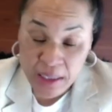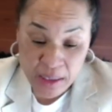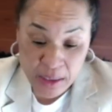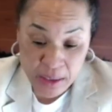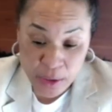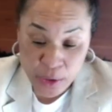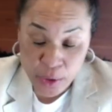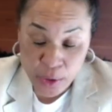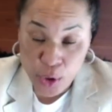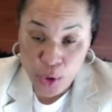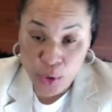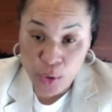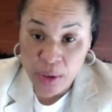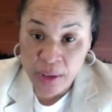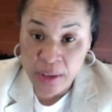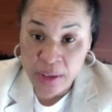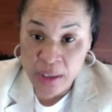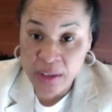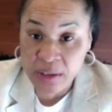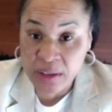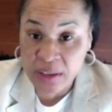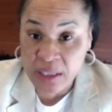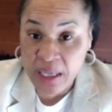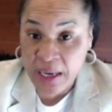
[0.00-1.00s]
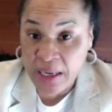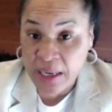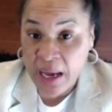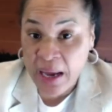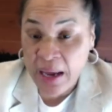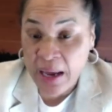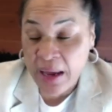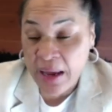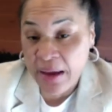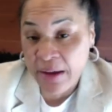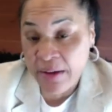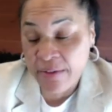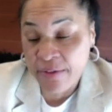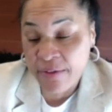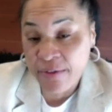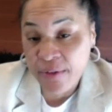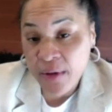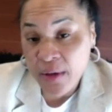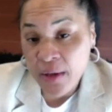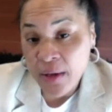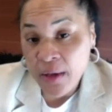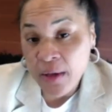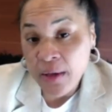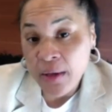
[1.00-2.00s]
you know, it looks like I have
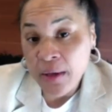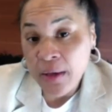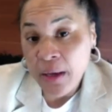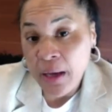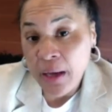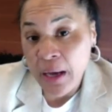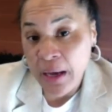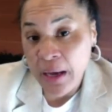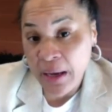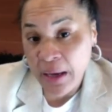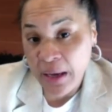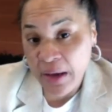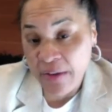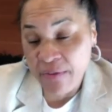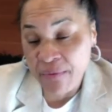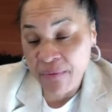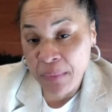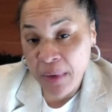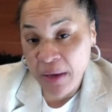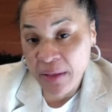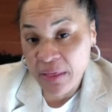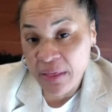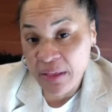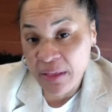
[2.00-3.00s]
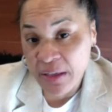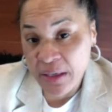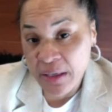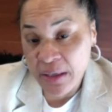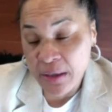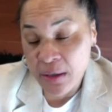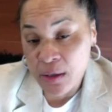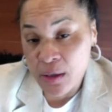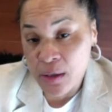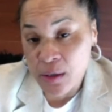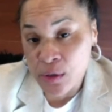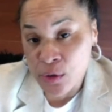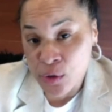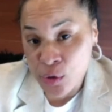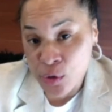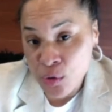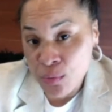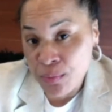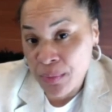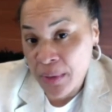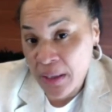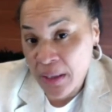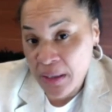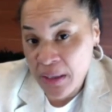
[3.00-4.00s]
I have monthly
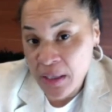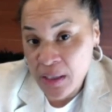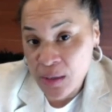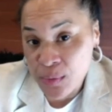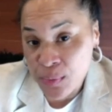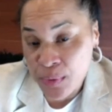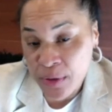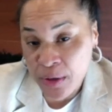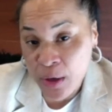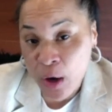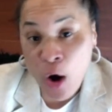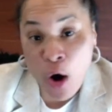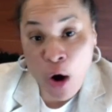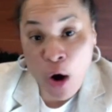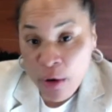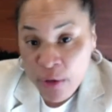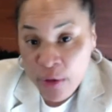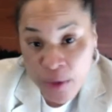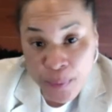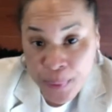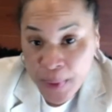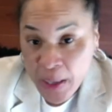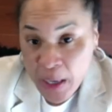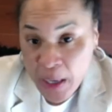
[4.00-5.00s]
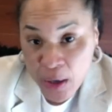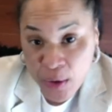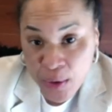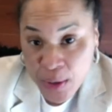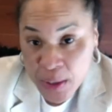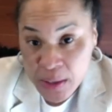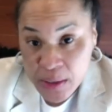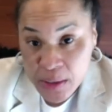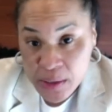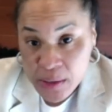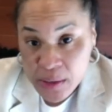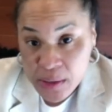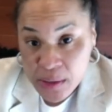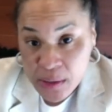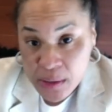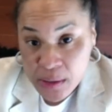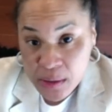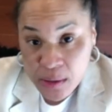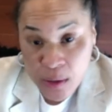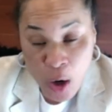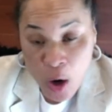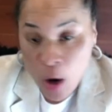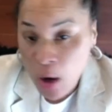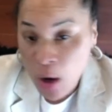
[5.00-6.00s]
Zoom meetings with all the parents,
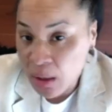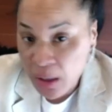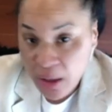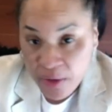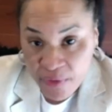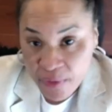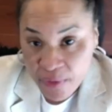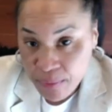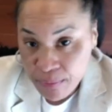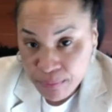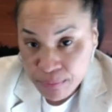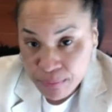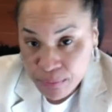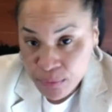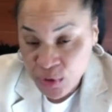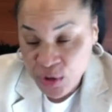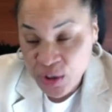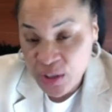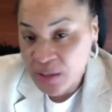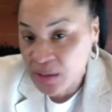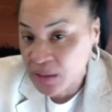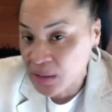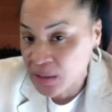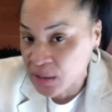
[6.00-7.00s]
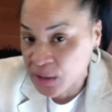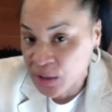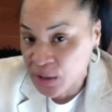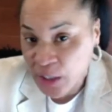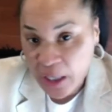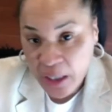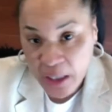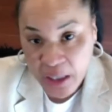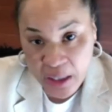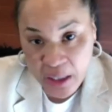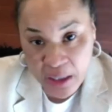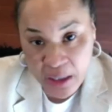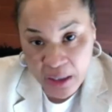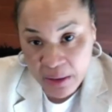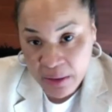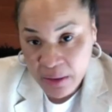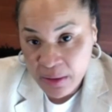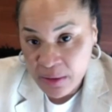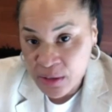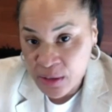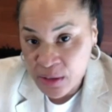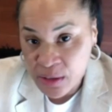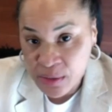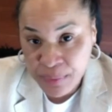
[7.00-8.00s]
all of them, just to check in
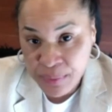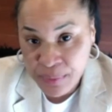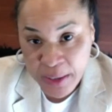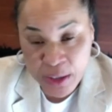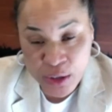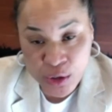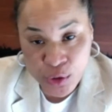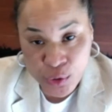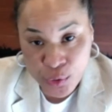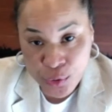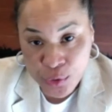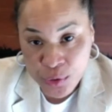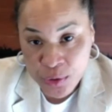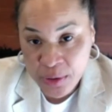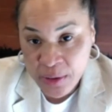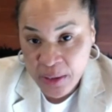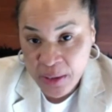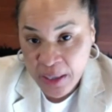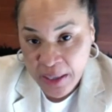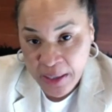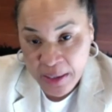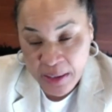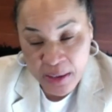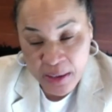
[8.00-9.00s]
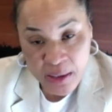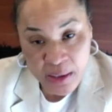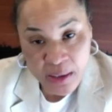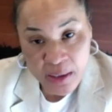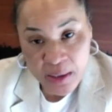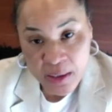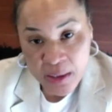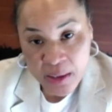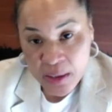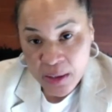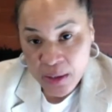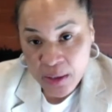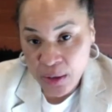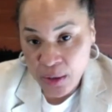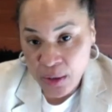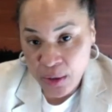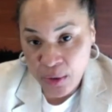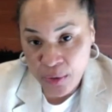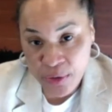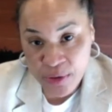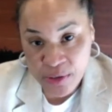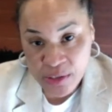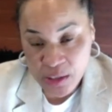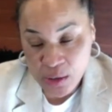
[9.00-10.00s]
and just make sure that, you
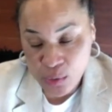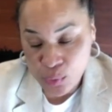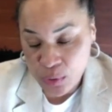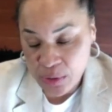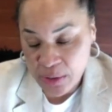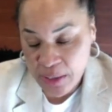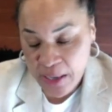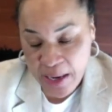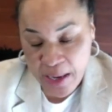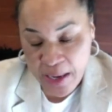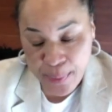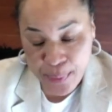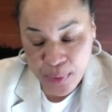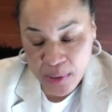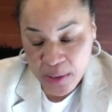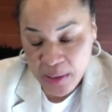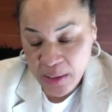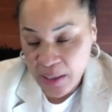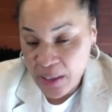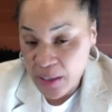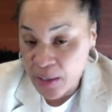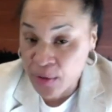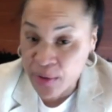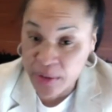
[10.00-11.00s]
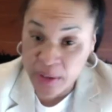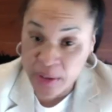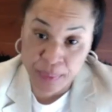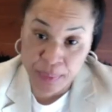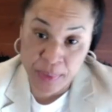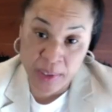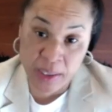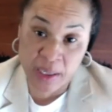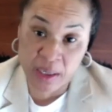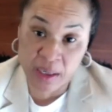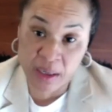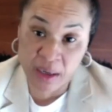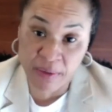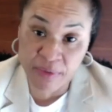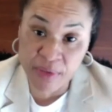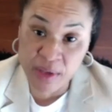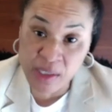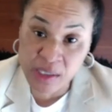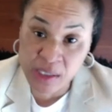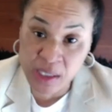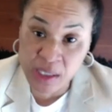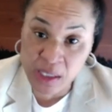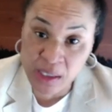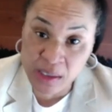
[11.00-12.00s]
know, this is what's happening here at the beginning of the
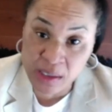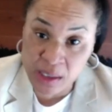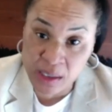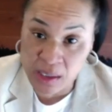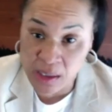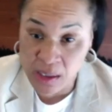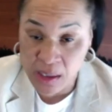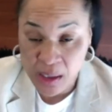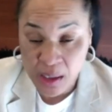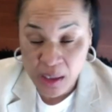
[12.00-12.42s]
season.